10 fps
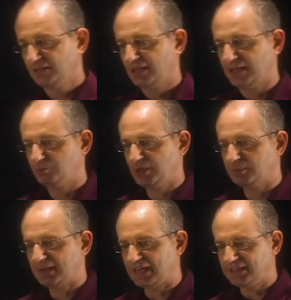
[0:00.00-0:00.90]
and we
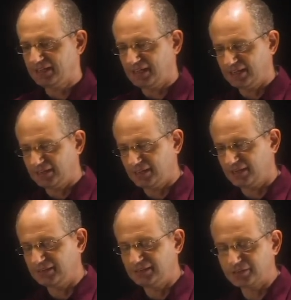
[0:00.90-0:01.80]
apply
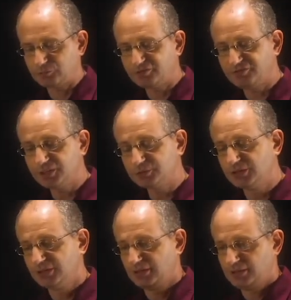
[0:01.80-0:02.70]
an electric field.
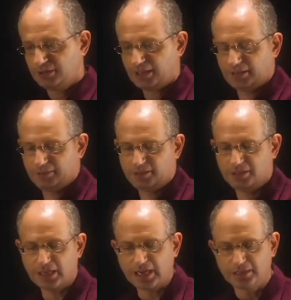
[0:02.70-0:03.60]

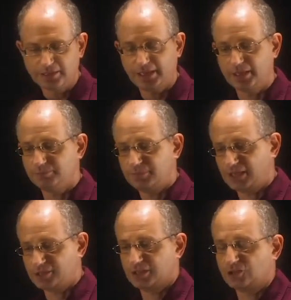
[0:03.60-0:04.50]

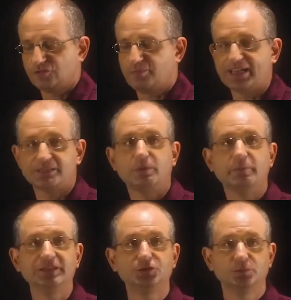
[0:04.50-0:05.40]
The center of mass
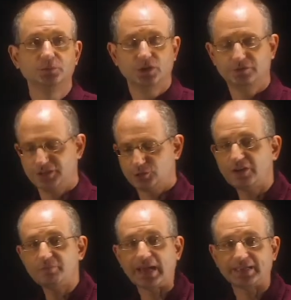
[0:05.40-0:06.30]
momentum of this
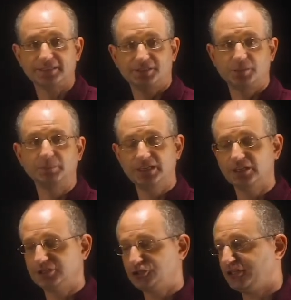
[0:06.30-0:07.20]
wave packet is simply
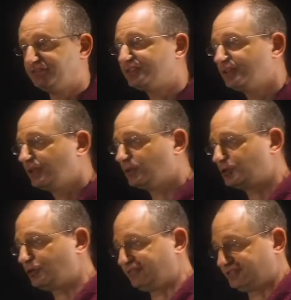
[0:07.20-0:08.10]
going to shift or
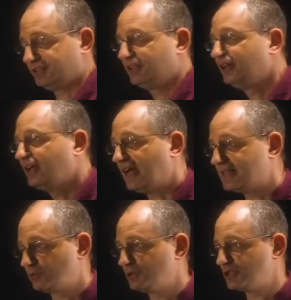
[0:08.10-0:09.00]
drift
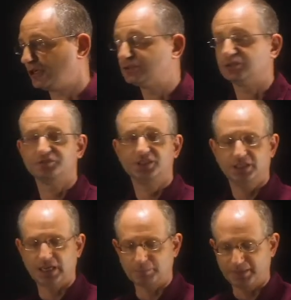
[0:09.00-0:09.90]
as a result of
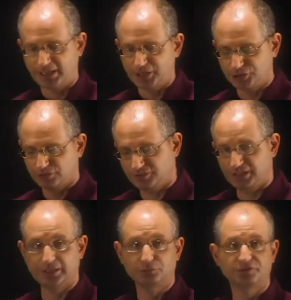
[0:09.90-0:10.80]
the application of the
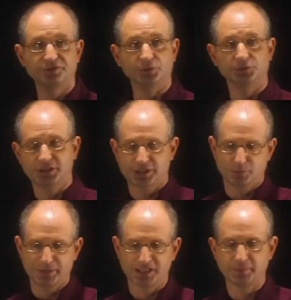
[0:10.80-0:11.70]
electric field. Just as
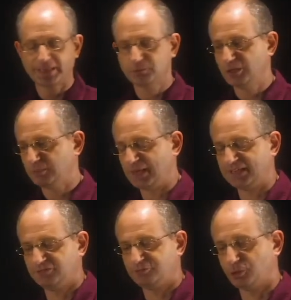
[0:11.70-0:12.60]
we expect, we apply
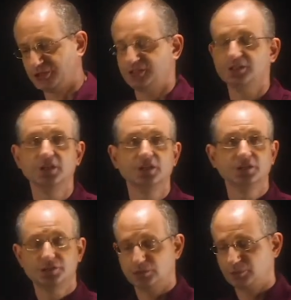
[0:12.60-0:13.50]
the force,
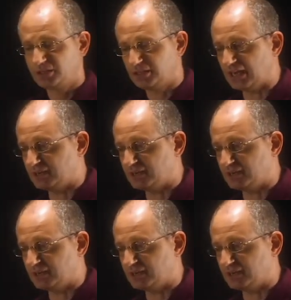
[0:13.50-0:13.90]
so the